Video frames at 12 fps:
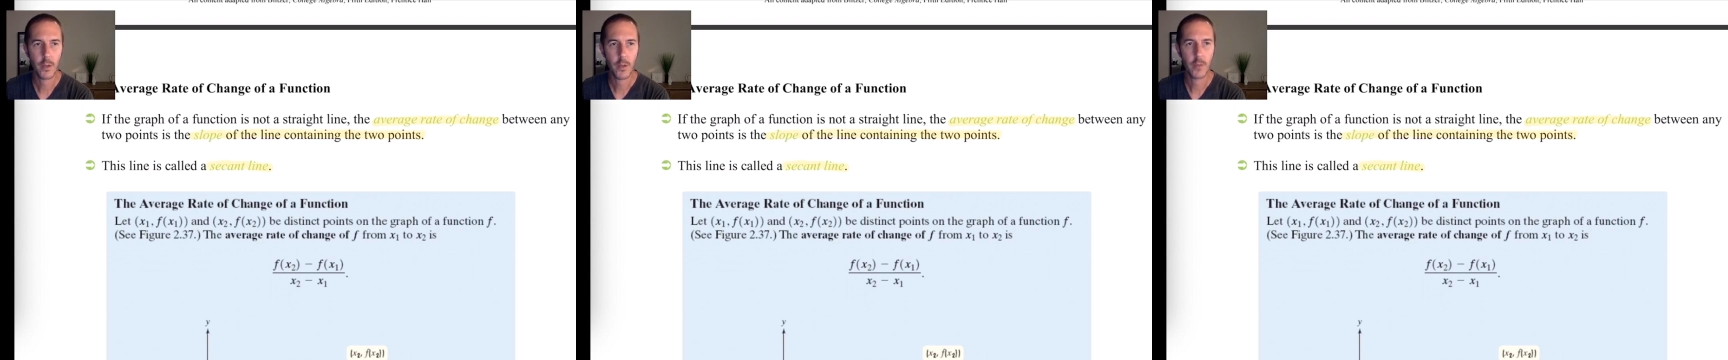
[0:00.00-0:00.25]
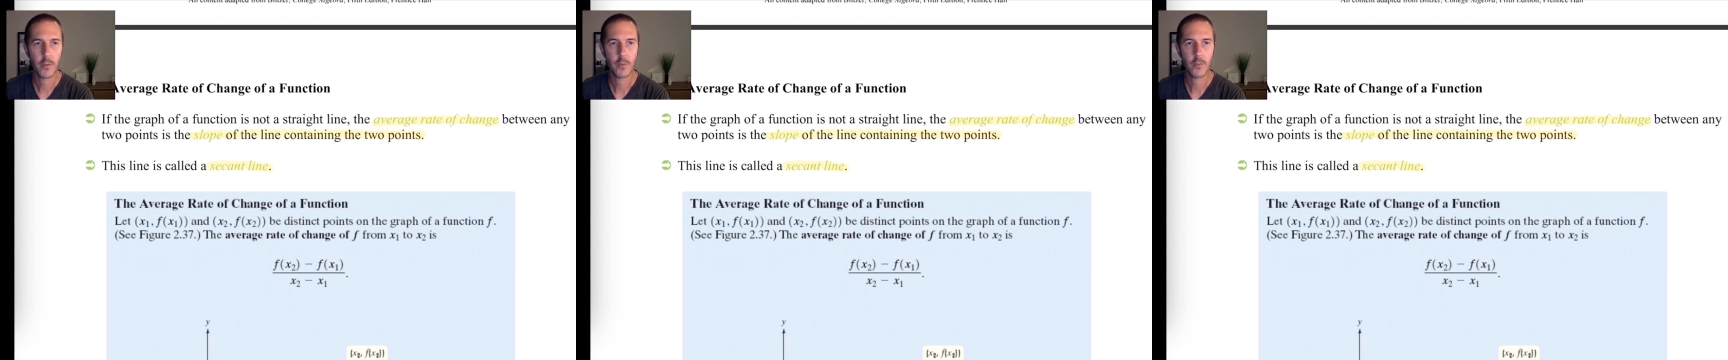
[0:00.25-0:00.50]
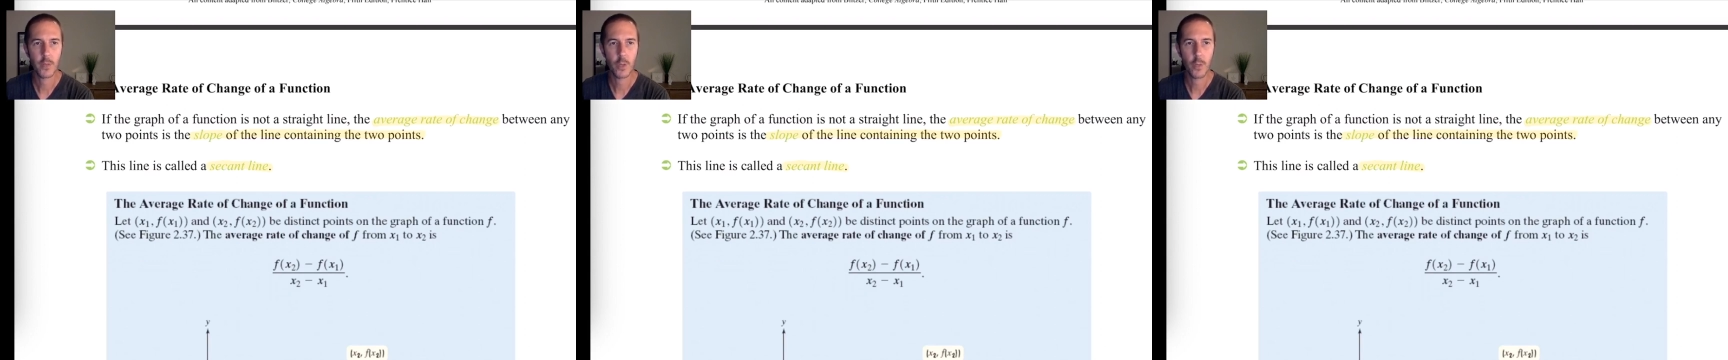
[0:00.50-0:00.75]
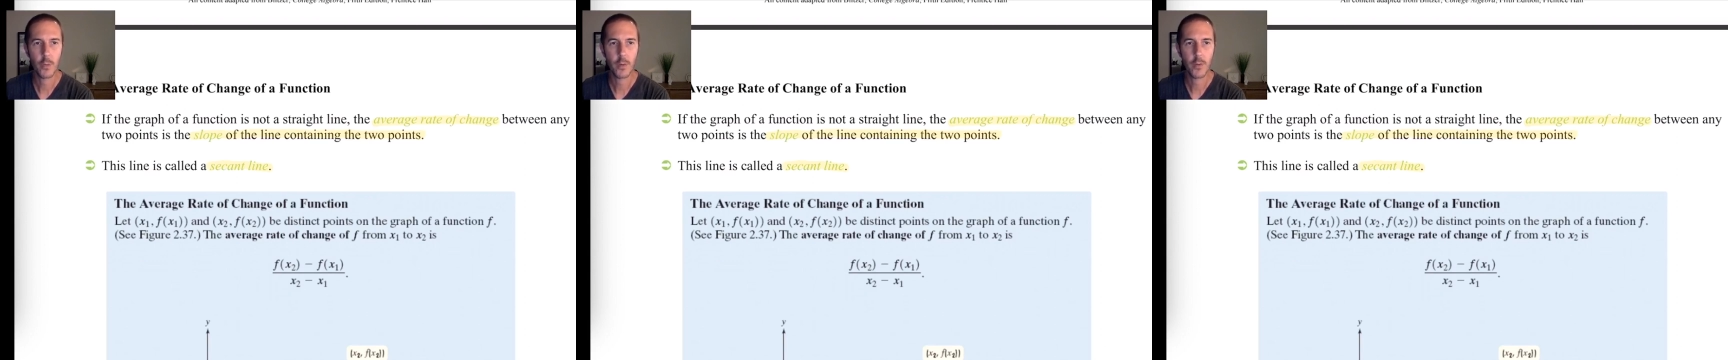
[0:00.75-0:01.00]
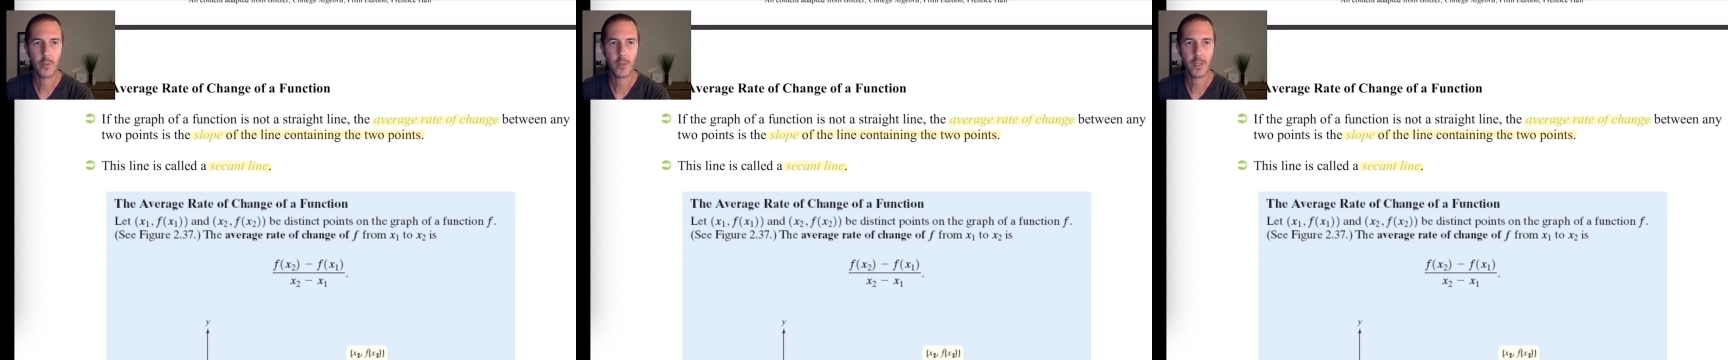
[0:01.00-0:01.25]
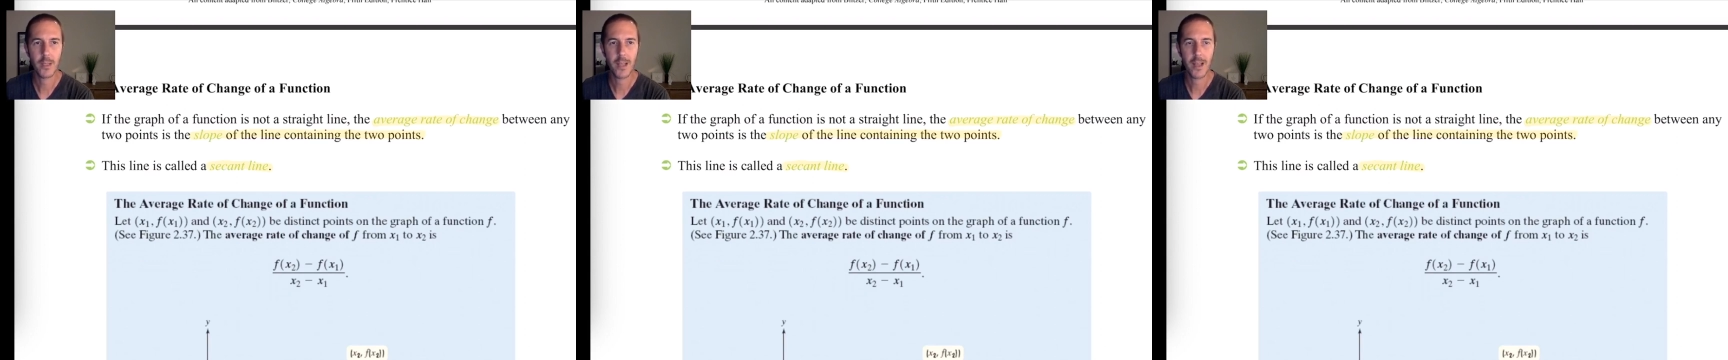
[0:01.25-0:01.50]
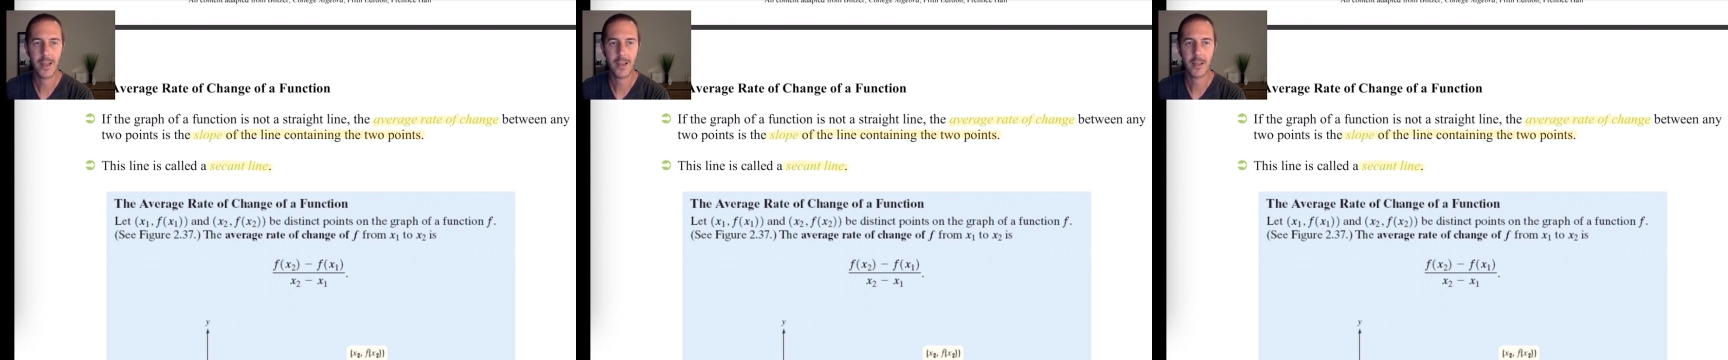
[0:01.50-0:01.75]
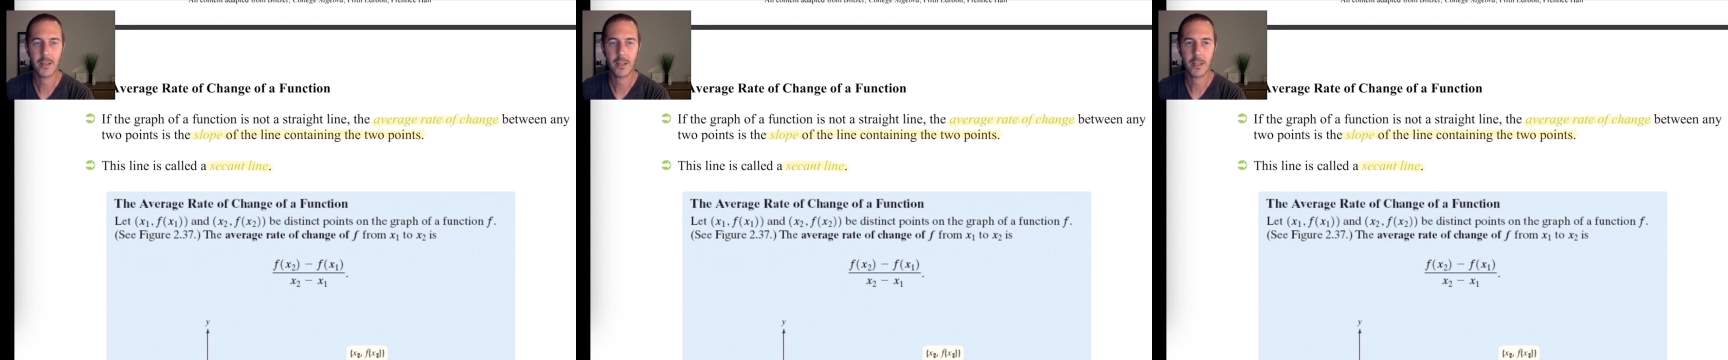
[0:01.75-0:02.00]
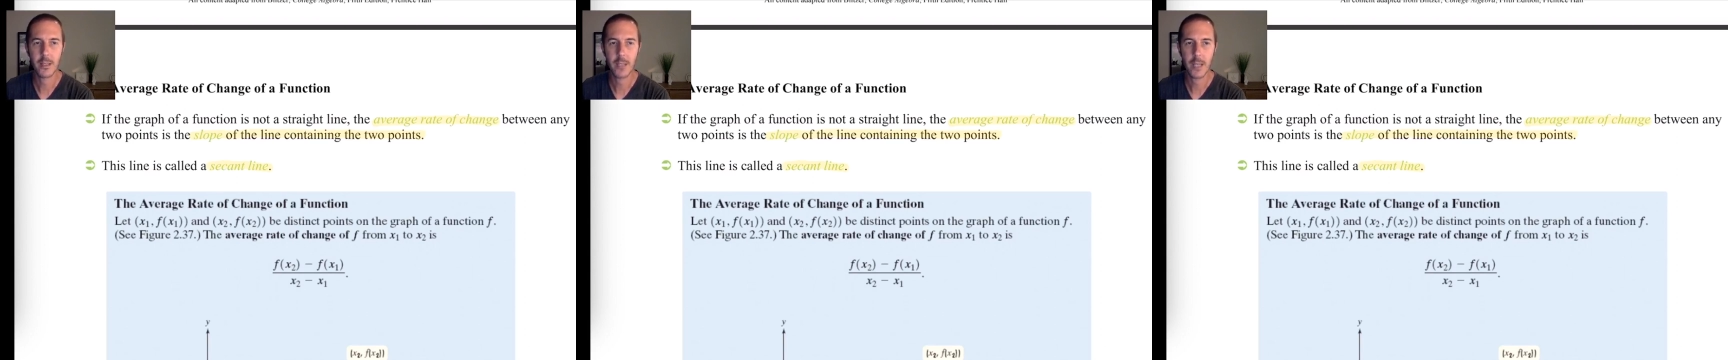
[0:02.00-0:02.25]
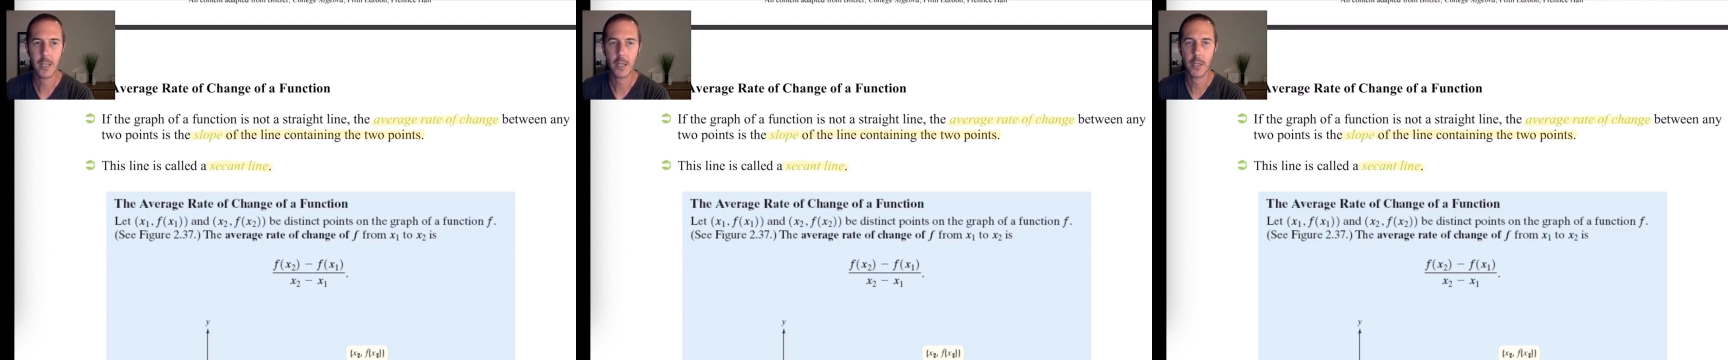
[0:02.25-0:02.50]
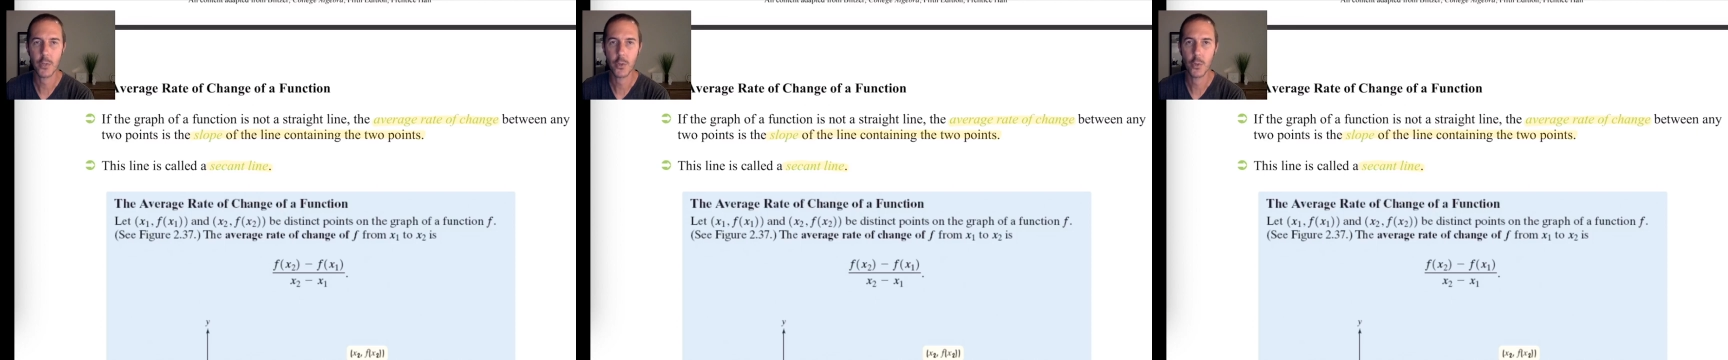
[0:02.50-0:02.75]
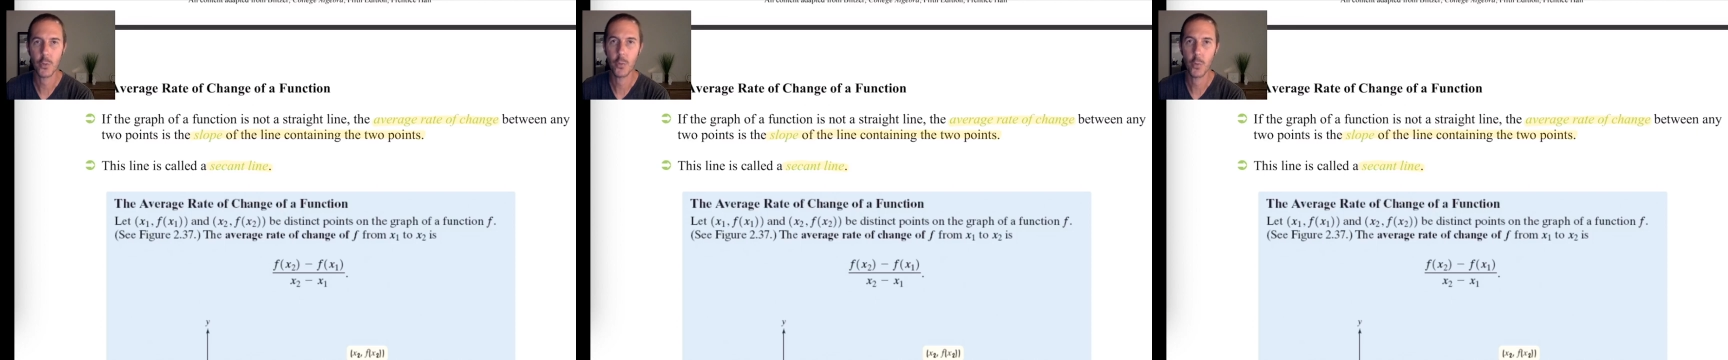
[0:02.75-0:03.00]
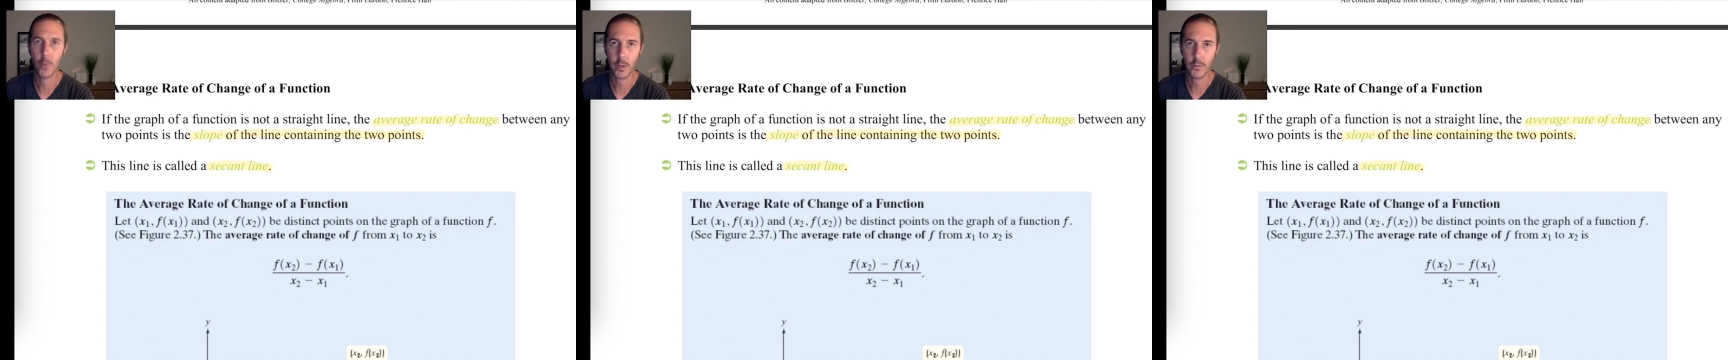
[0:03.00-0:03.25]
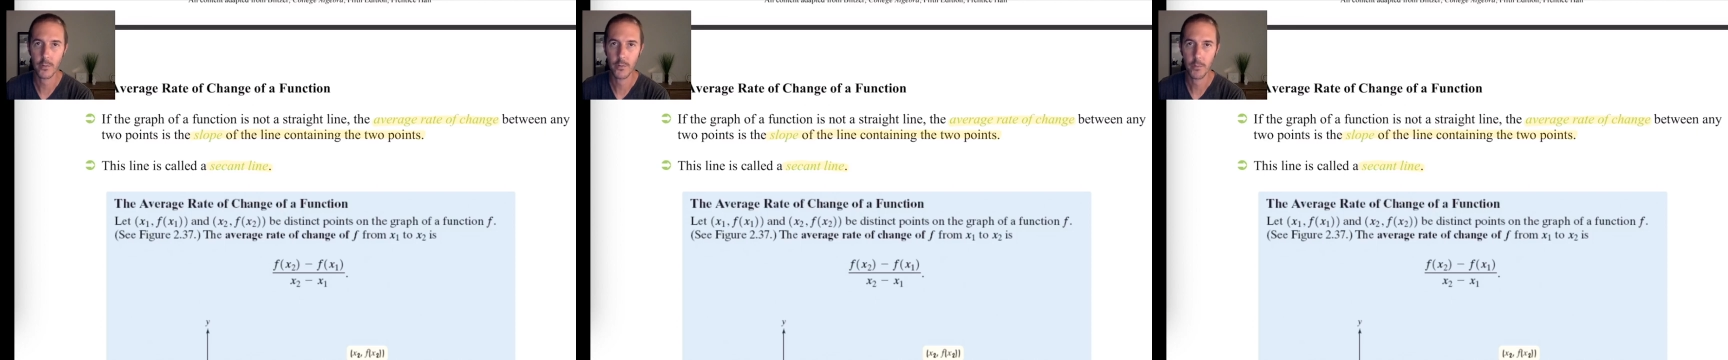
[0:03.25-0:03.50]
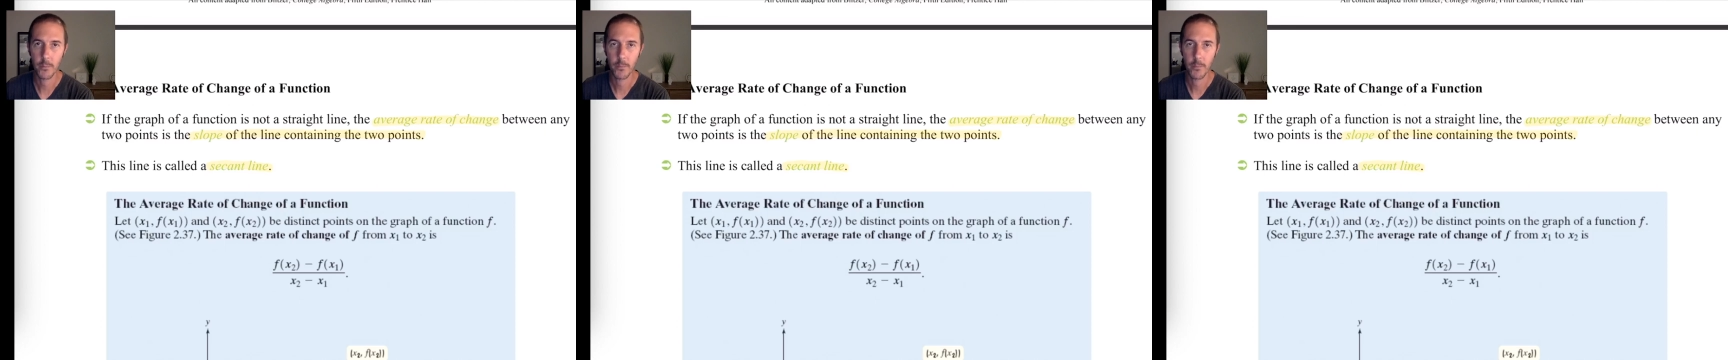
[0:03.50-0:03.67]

the slope of the line containing 2 points.